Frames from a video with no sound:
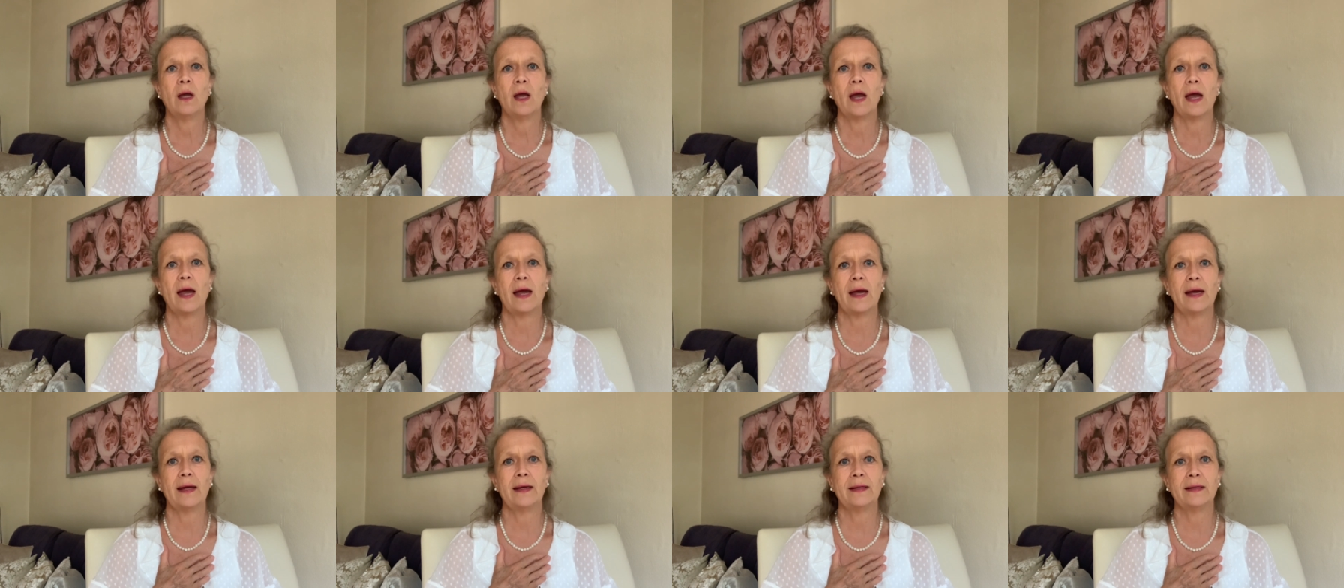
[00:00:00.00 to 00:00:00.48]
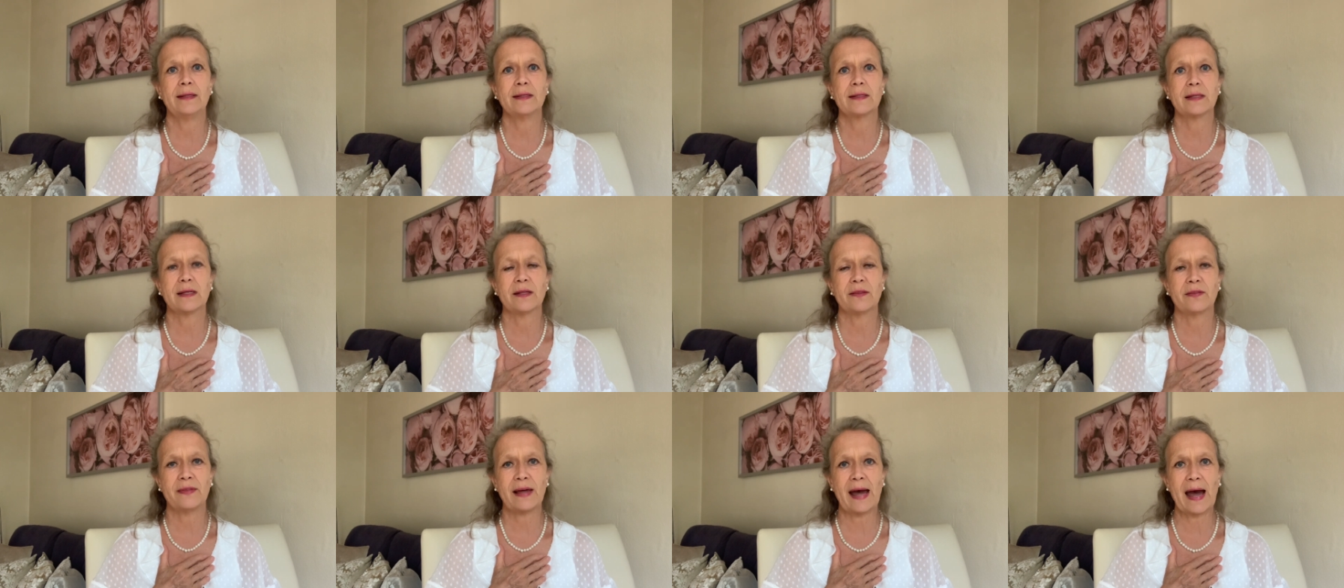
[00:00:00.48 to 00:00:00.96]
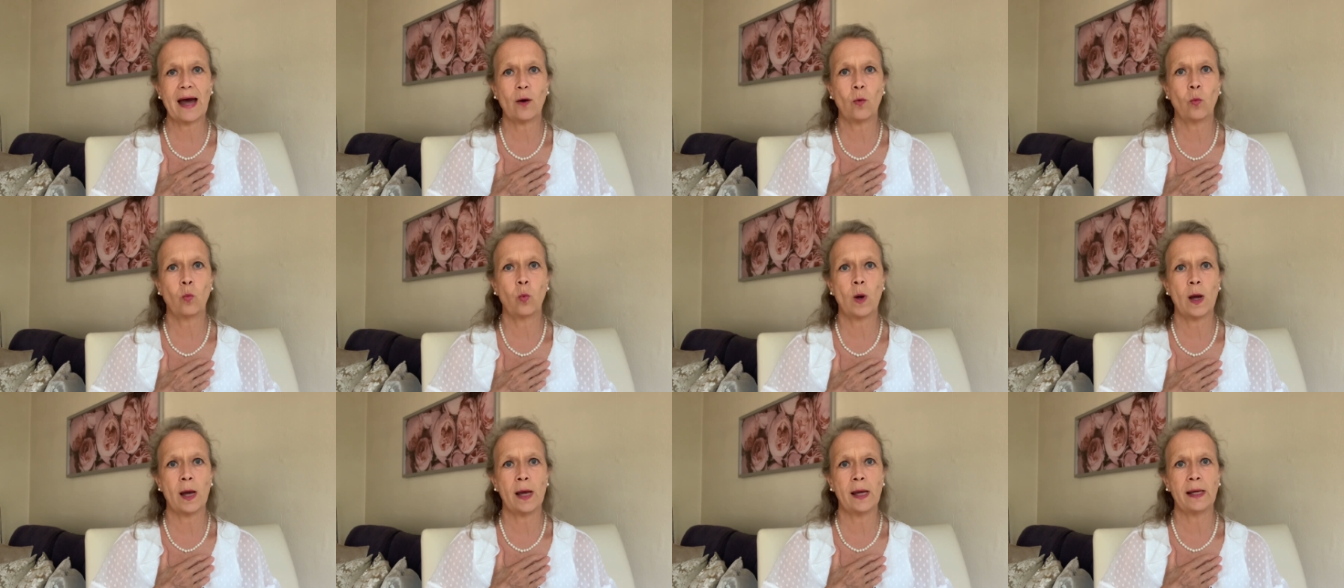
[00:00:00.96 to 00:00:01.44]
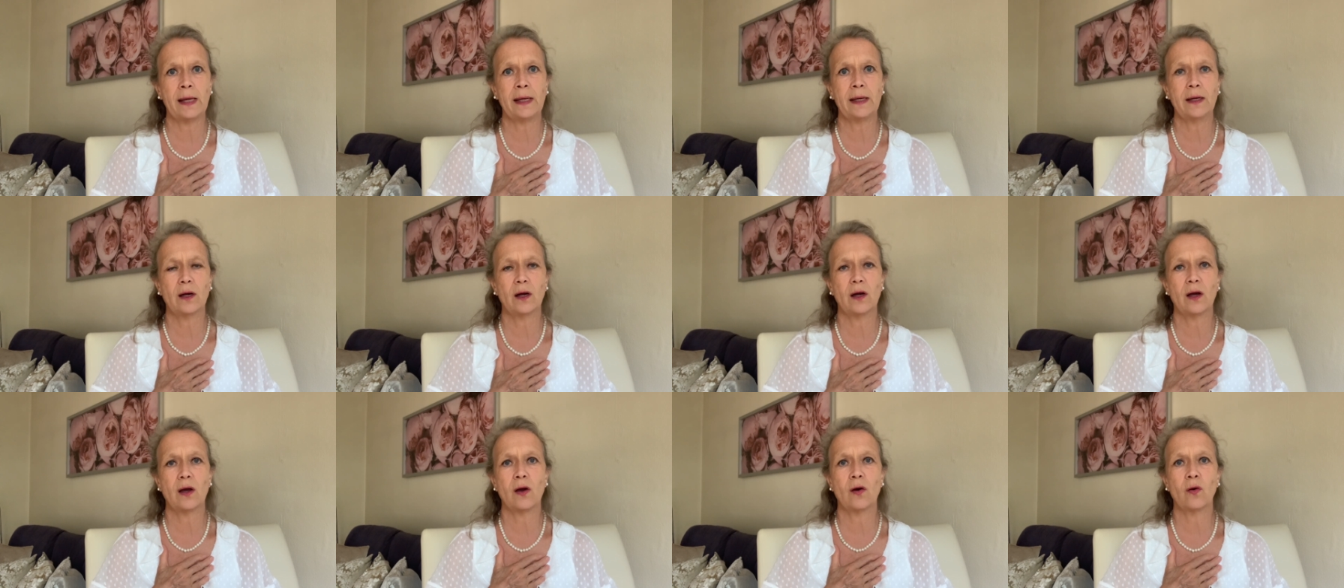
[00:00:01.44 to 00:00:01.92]
And that way
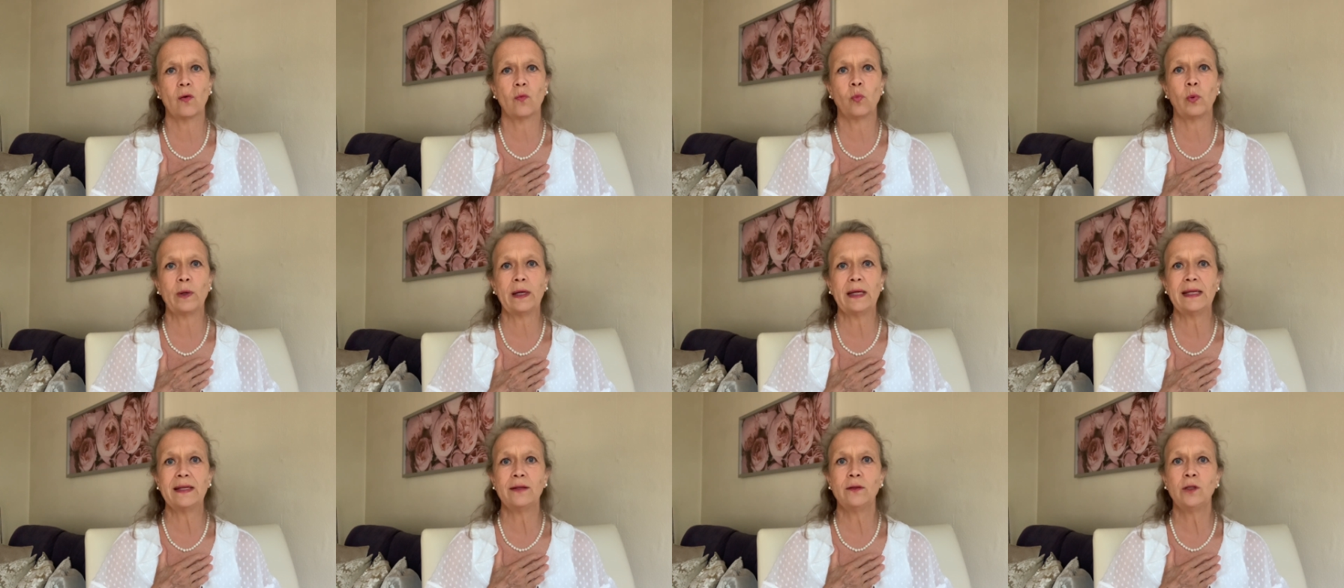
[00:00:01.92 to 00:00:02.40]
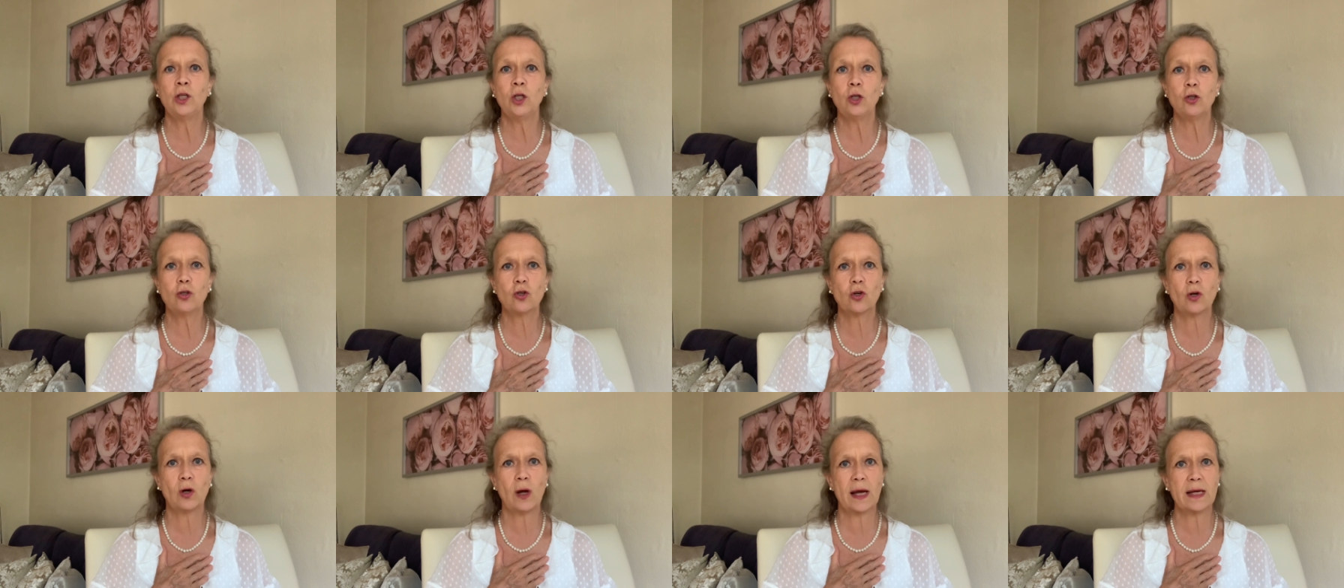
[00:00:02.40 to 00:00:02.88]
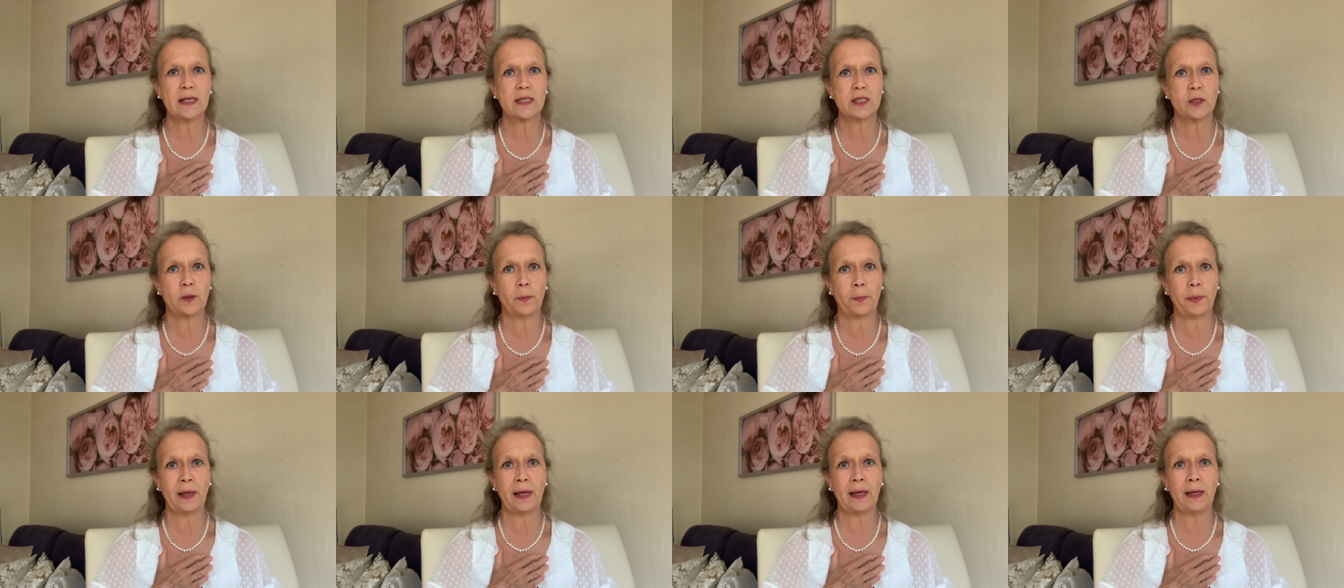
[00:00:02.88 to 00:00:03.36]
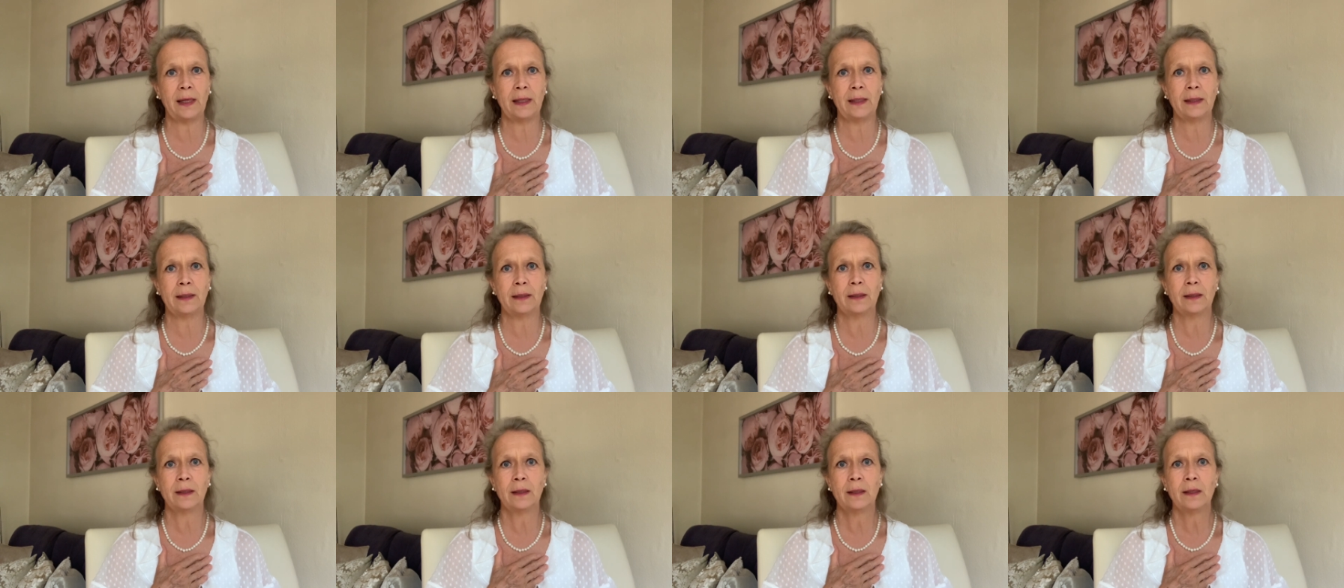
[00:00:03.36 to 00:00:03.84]
we neutralize the
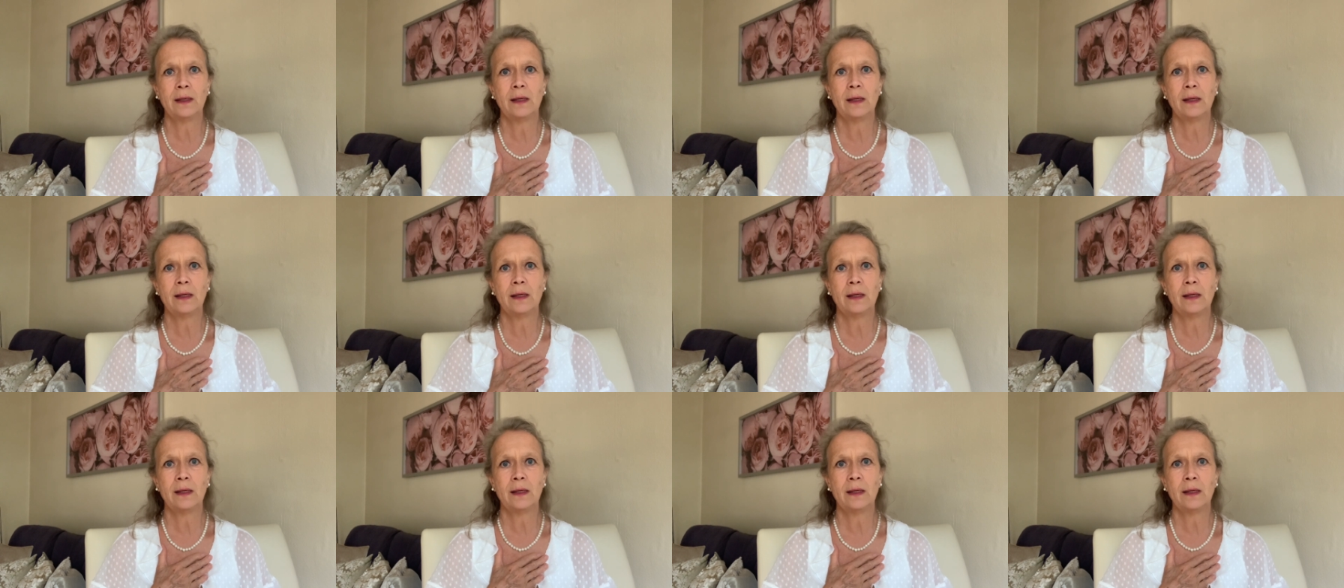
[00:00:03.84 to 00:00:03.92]
pain